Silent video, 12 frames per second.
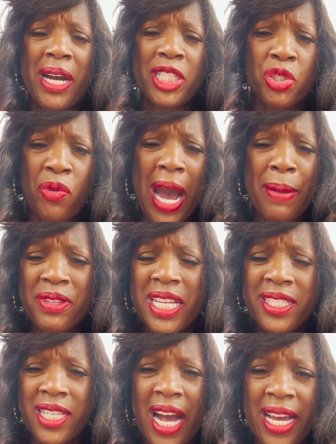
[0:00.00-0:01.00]
I drop
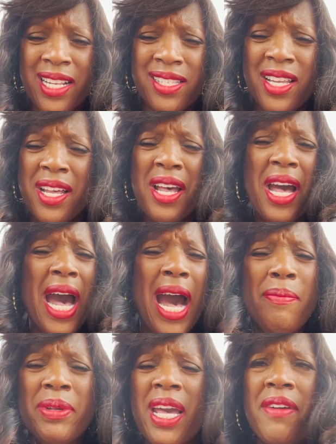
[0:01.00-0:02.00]
these nuggets,
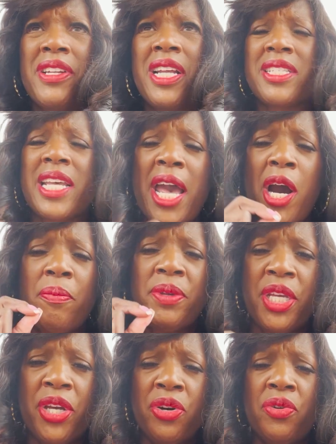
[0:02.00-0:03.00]
I'm giving it to help
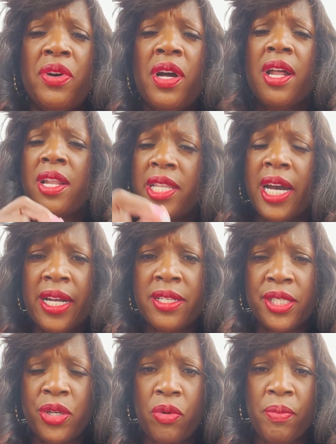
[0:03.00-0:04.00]
you, the
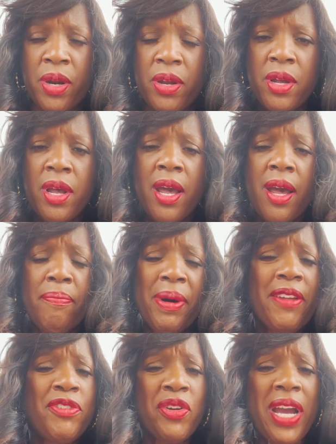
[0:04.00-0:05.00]
consumer.
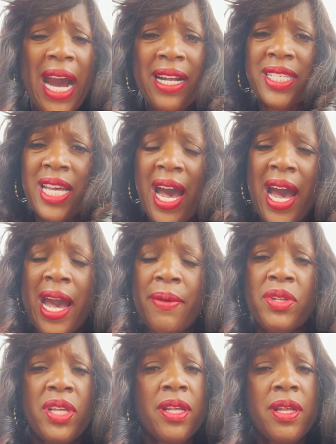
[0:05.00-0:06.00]
But if you got
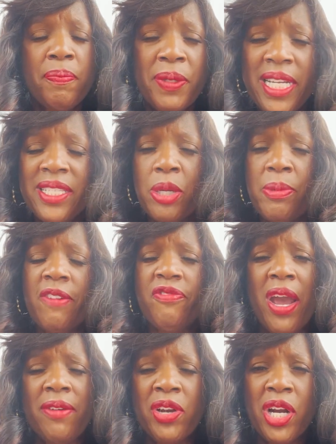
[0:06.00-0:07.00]
time, please do me a
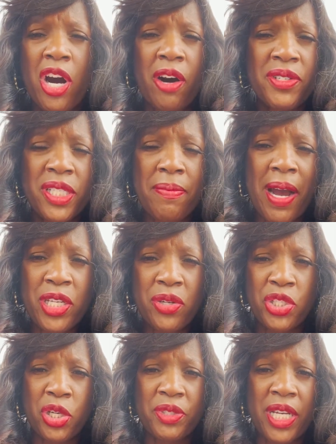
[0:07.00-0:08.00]
favor and go over to my YouTube